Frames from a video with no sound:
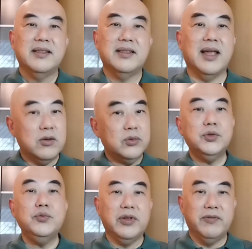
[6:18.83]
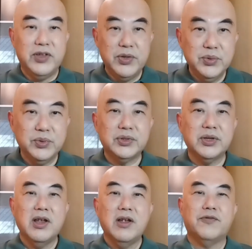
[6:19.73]
There are also
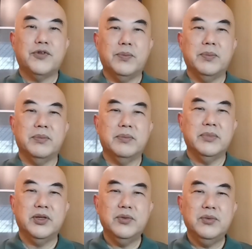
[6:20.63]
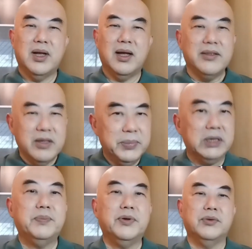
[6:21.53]
reviews from, you know, other
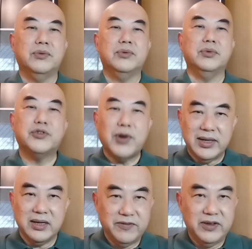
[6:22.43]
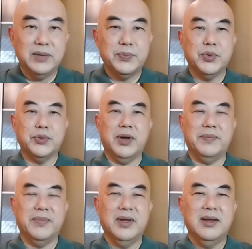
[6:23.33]
people who tried the affiliate
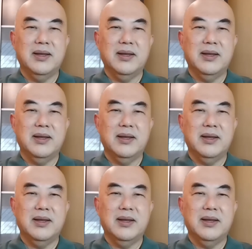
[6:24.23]
program.